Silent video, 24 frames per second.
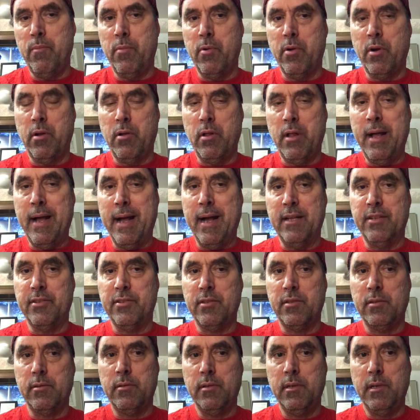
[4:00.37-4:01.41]
more
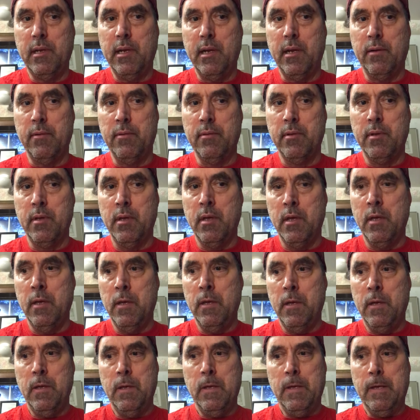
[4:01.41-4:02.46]
glass," you know.
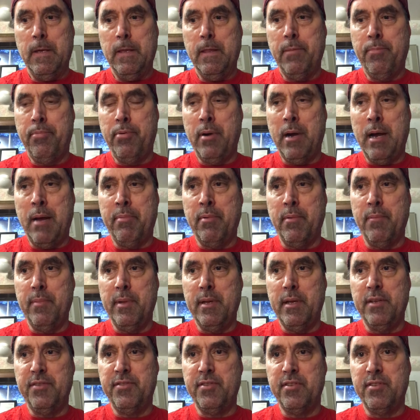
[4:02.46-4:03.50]
And the problem
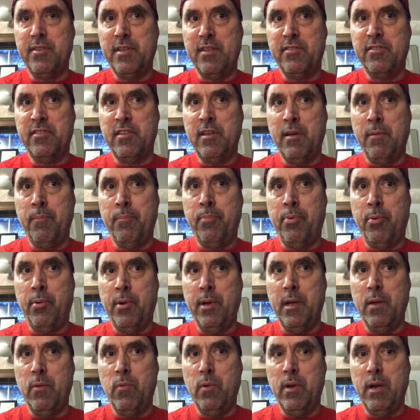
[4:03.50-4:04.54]
is, is at some
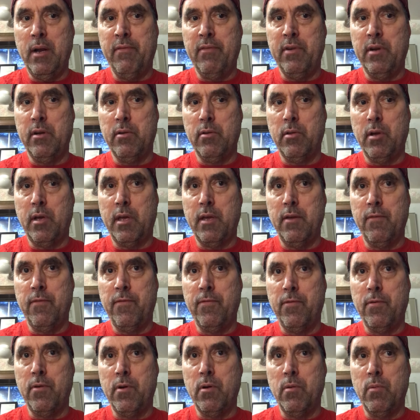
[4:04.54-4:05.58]
point, whatever you're looking
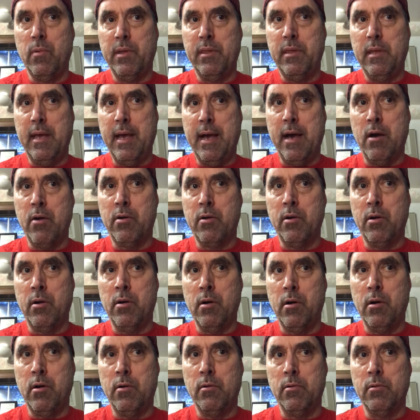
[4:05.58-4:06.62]
for with the
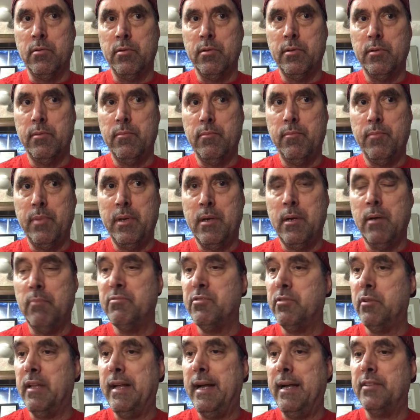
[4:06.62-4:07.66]
alcohol
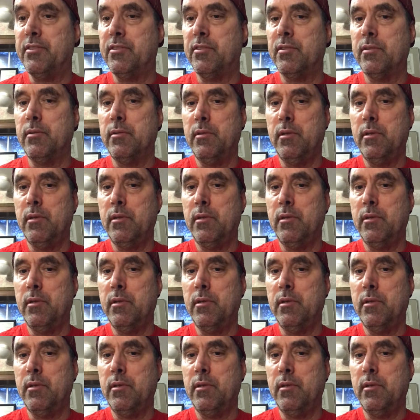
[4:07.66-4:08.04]
becomes less.